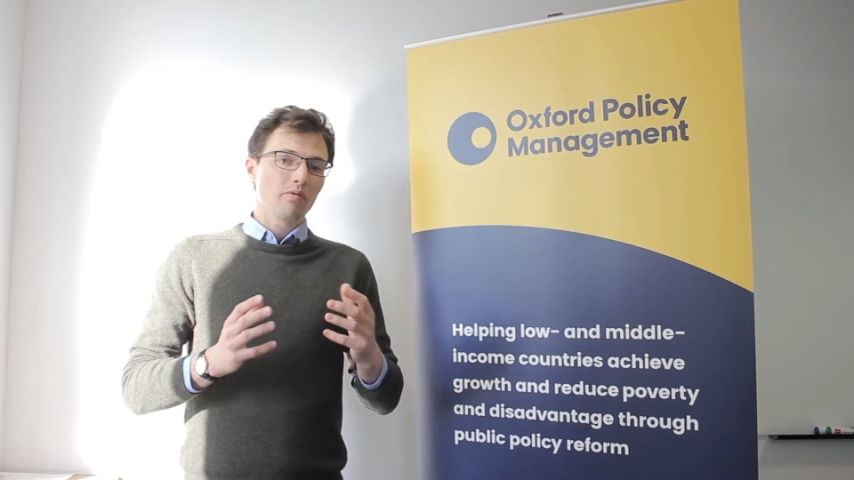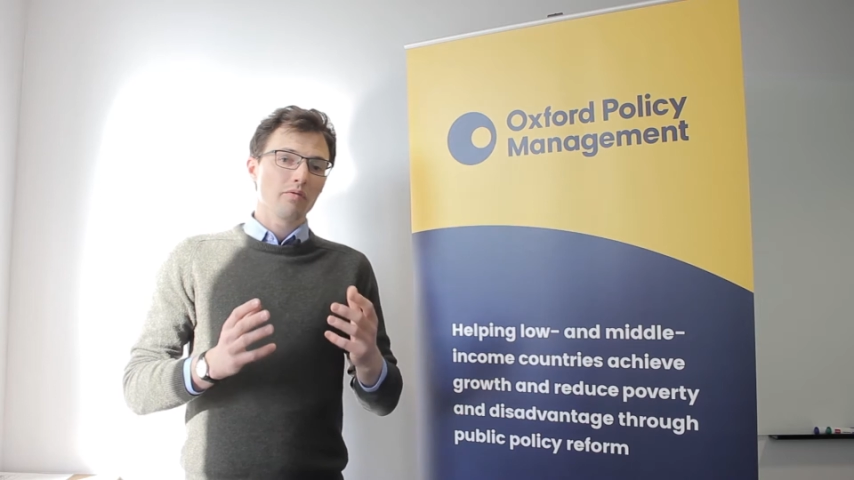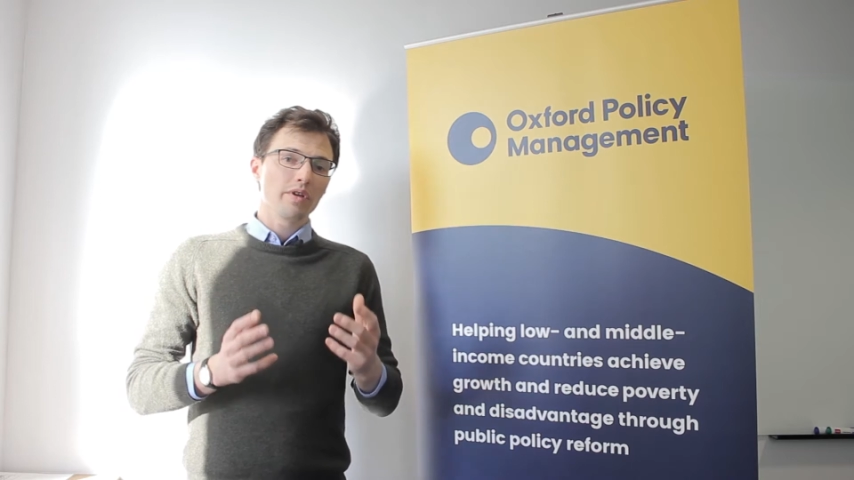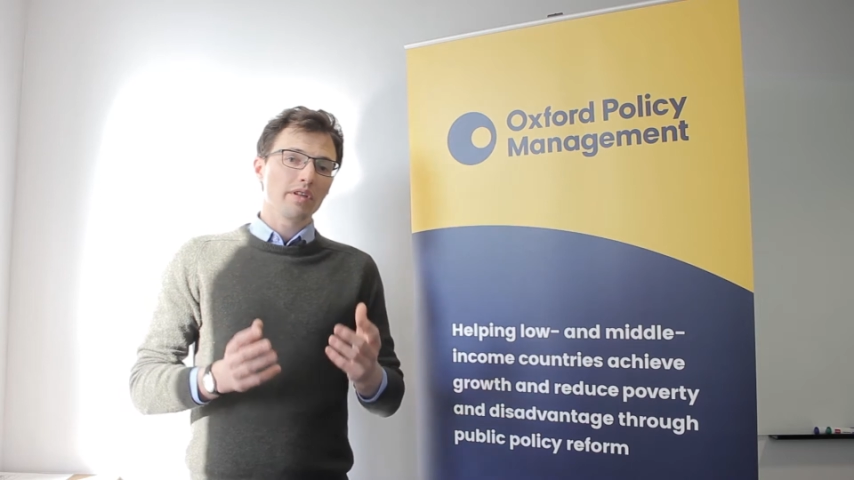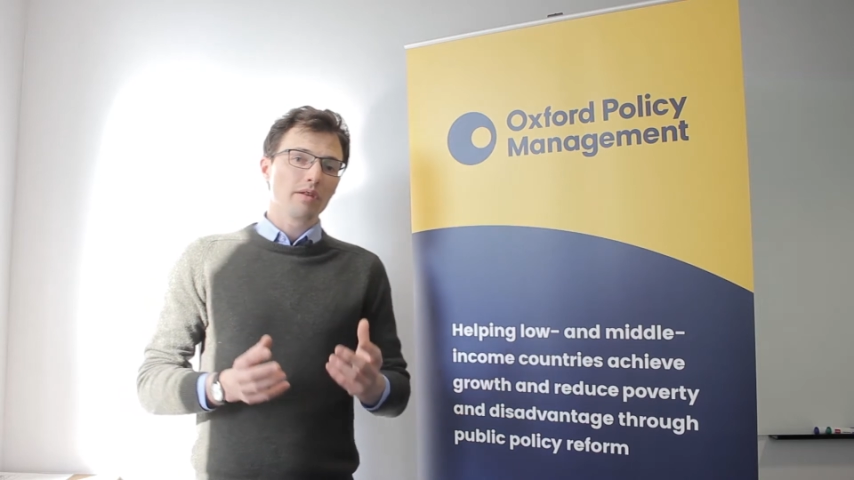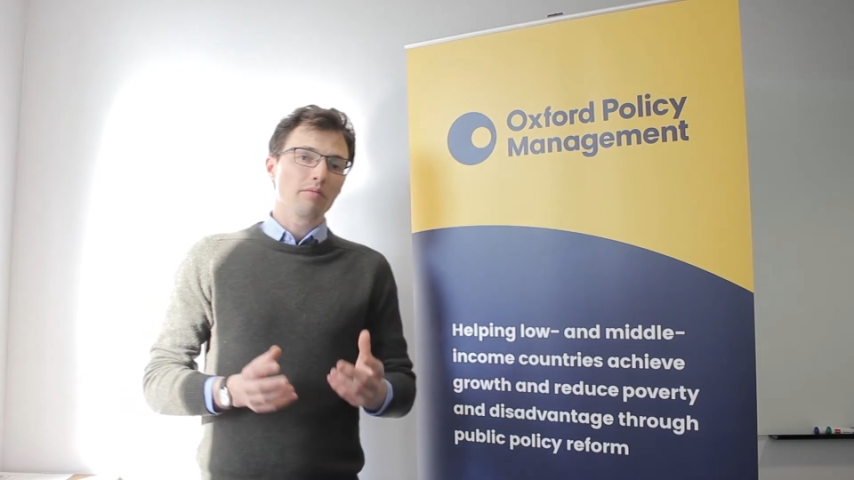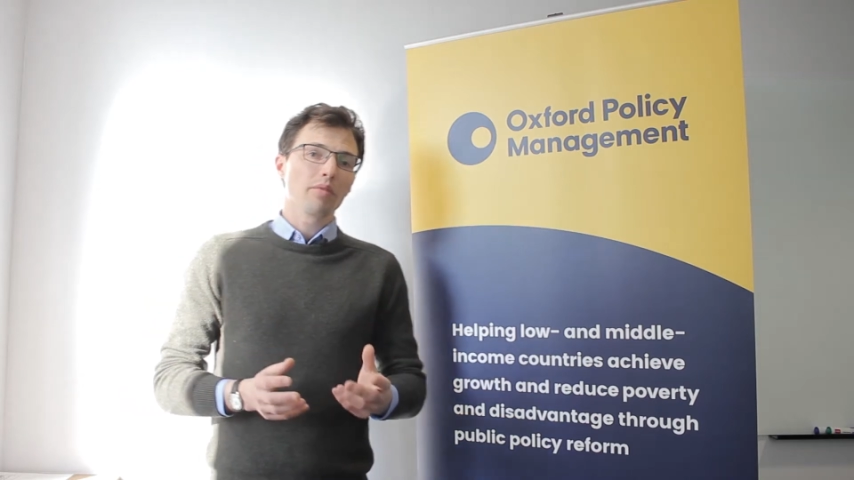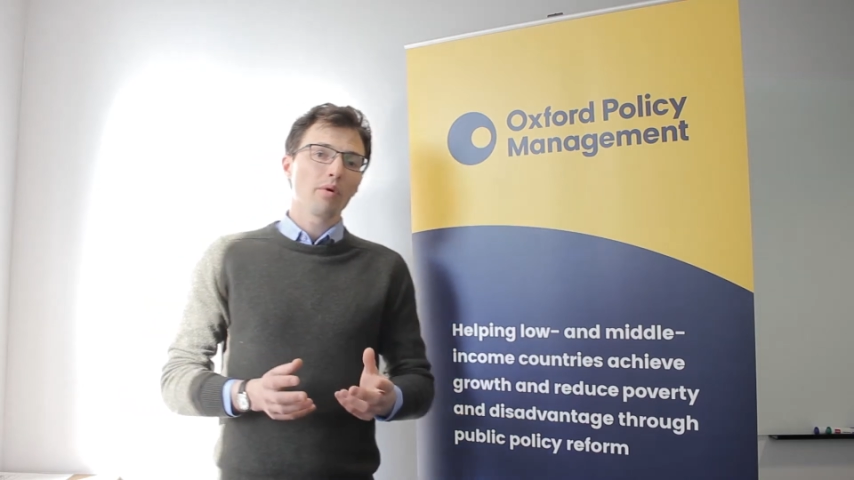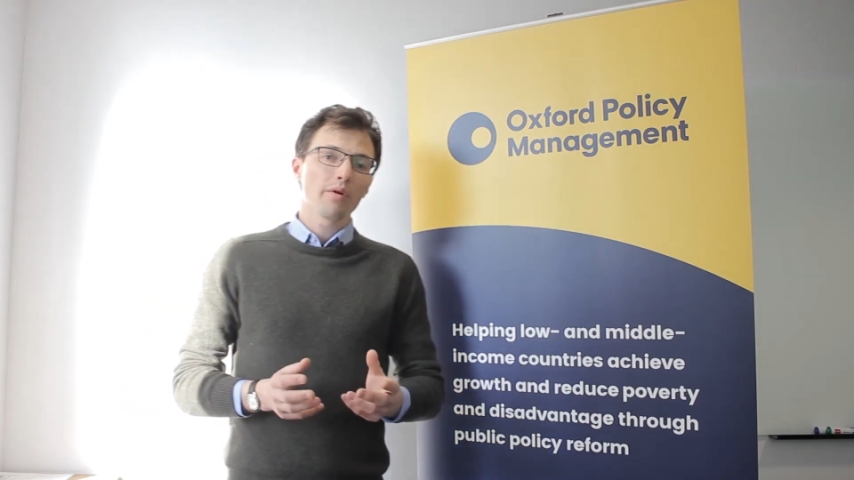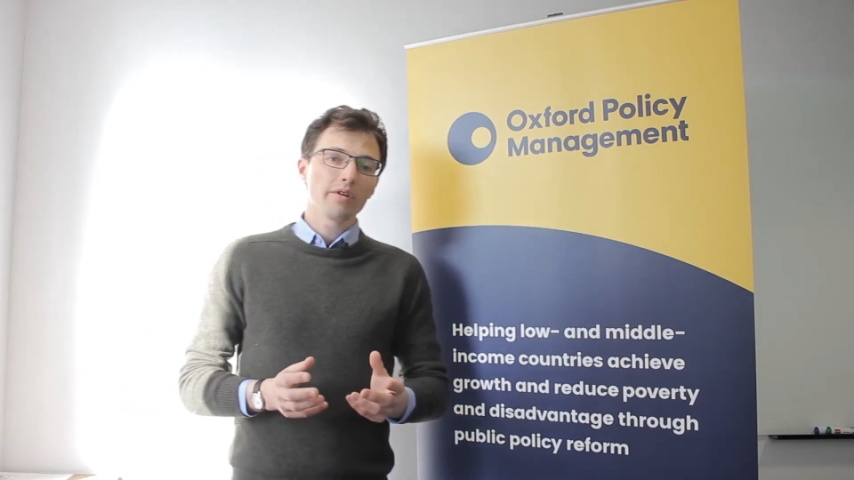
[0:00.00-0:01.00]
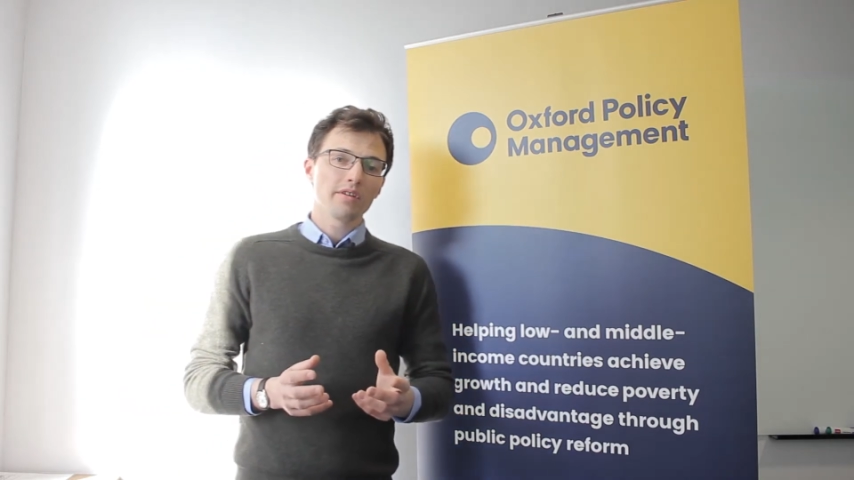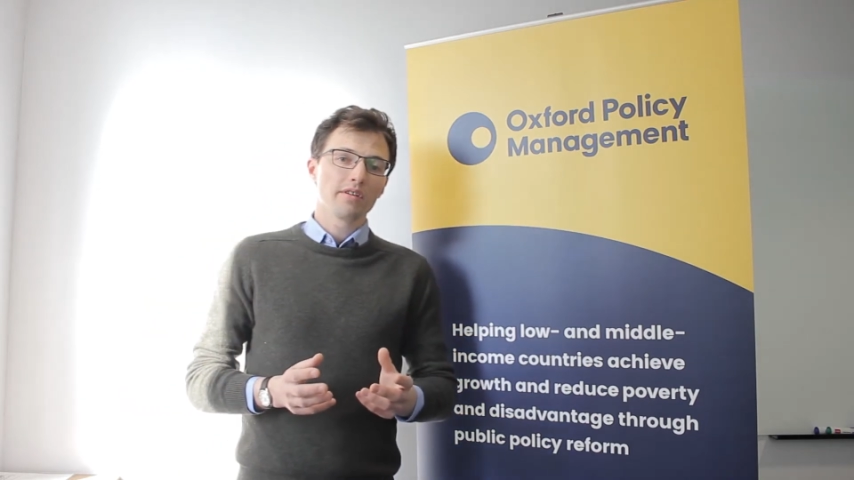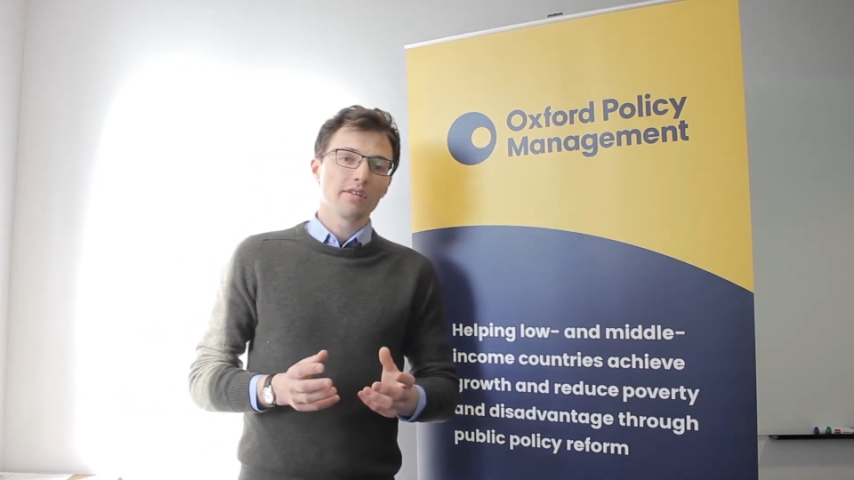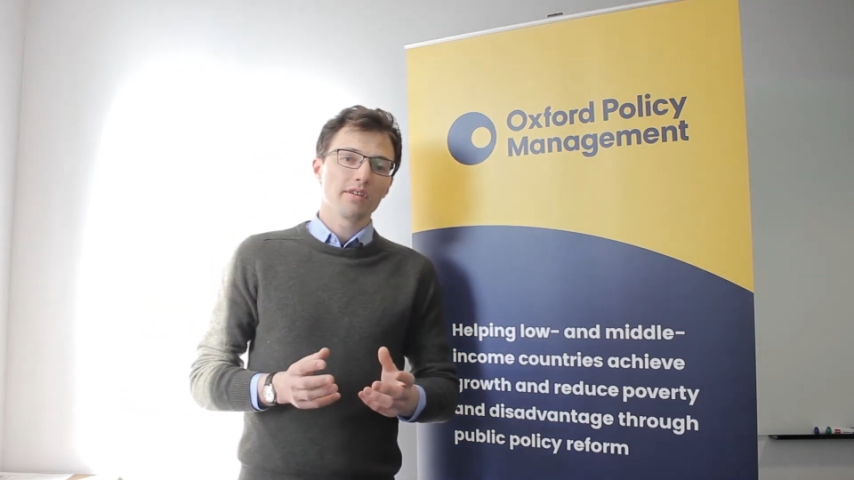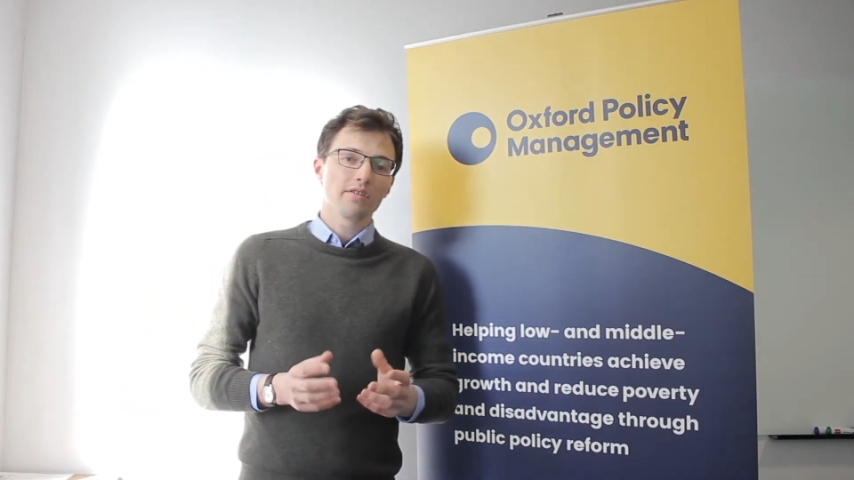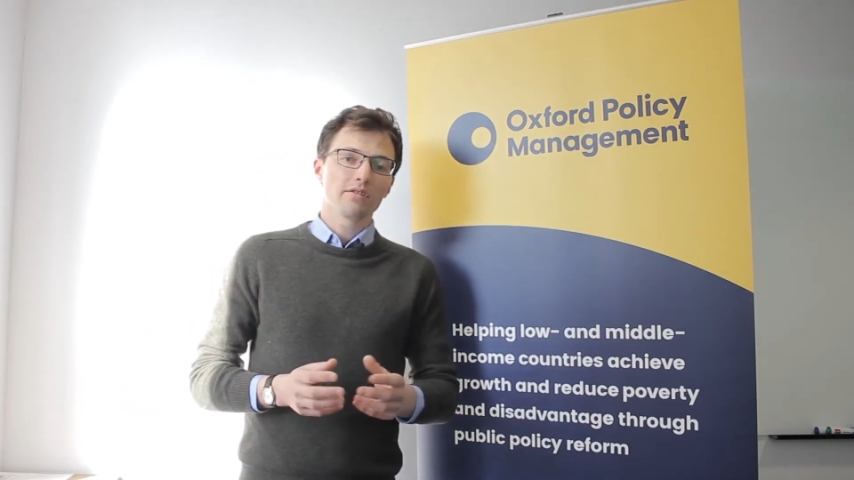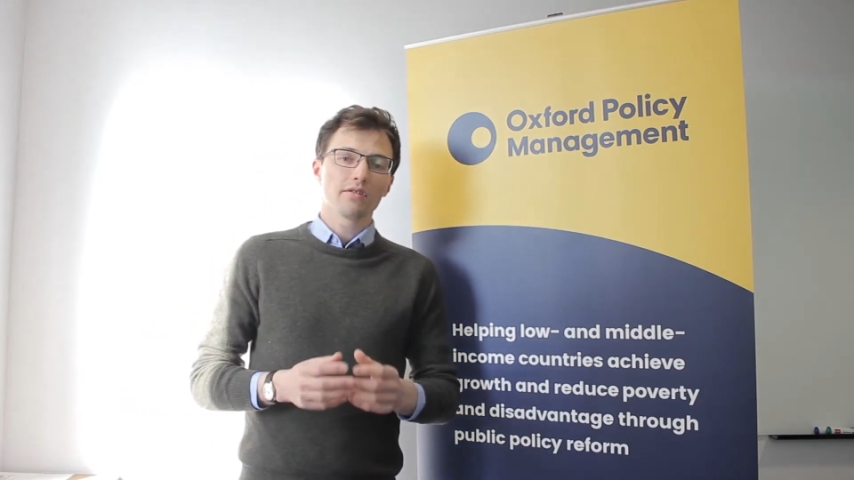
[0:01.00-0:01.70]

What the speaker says: really important in